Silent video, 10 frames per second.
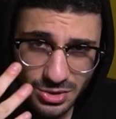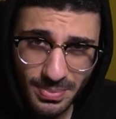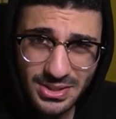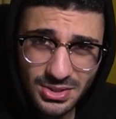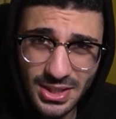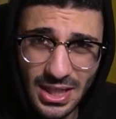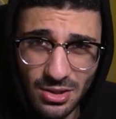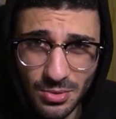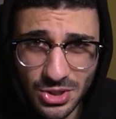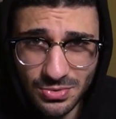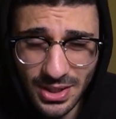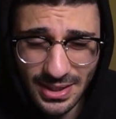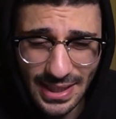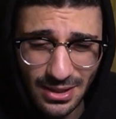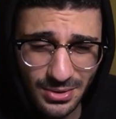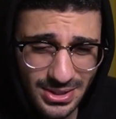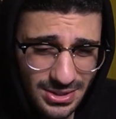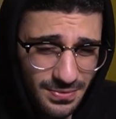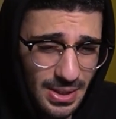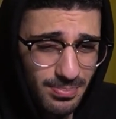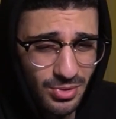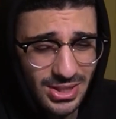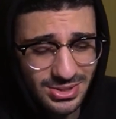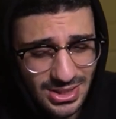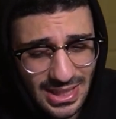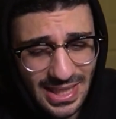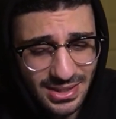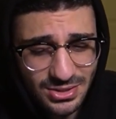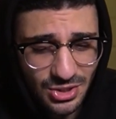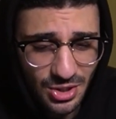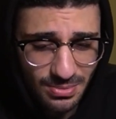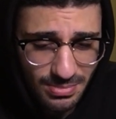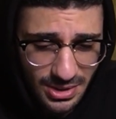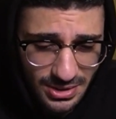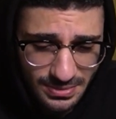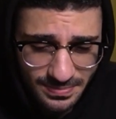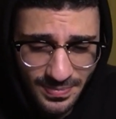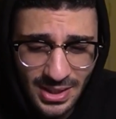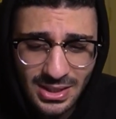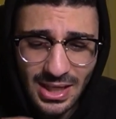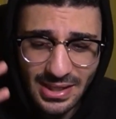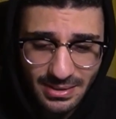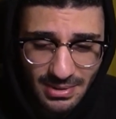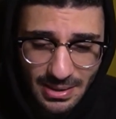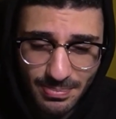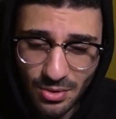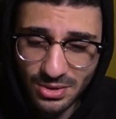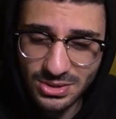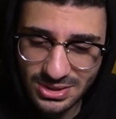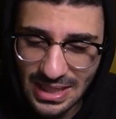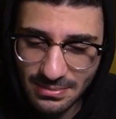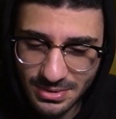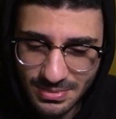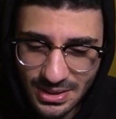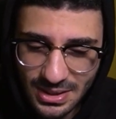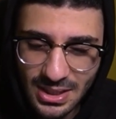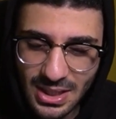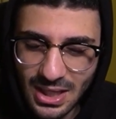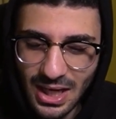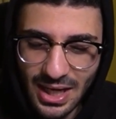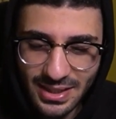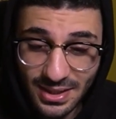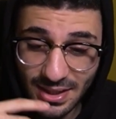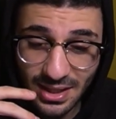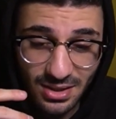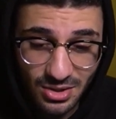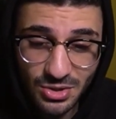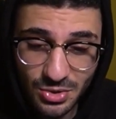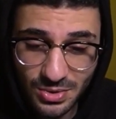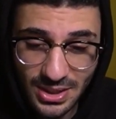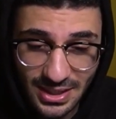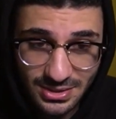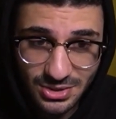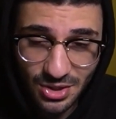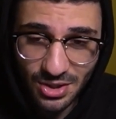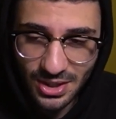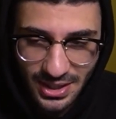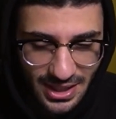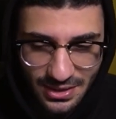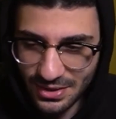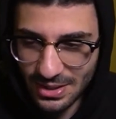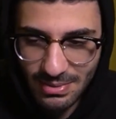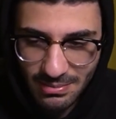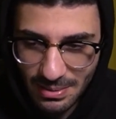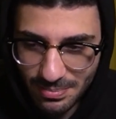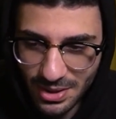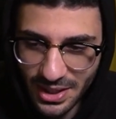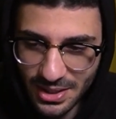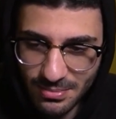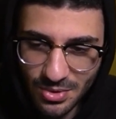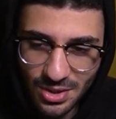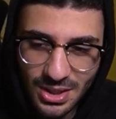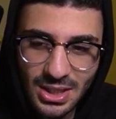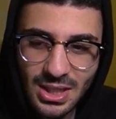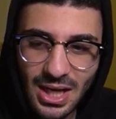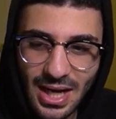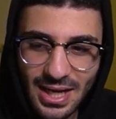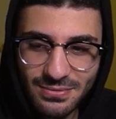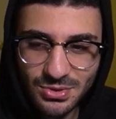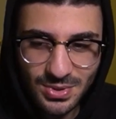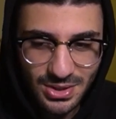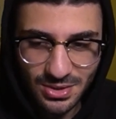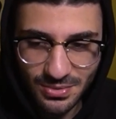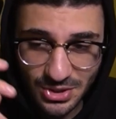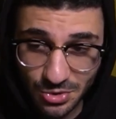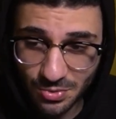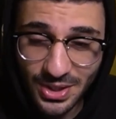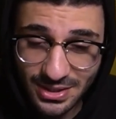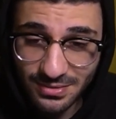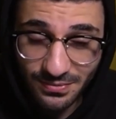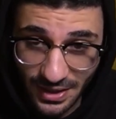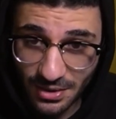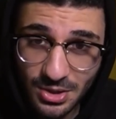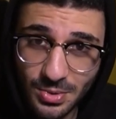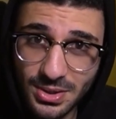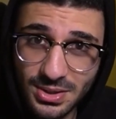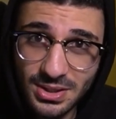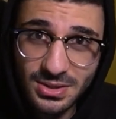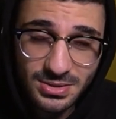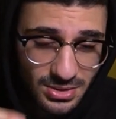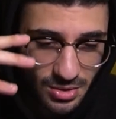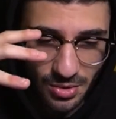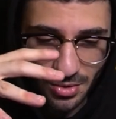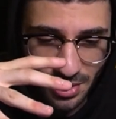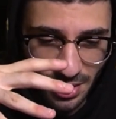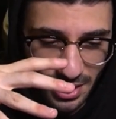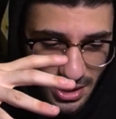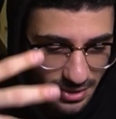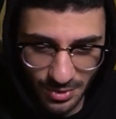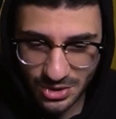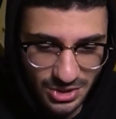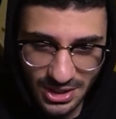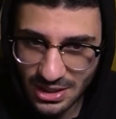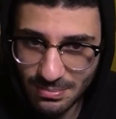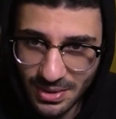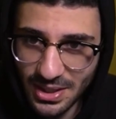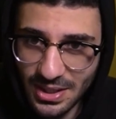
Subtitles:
basically how it works right now is if I press the end turn button and then my opponent snaps me, I cannot undo the end turn and I can't think about my play anymore. I have to either retreat very quickly or we're just going to keep playing it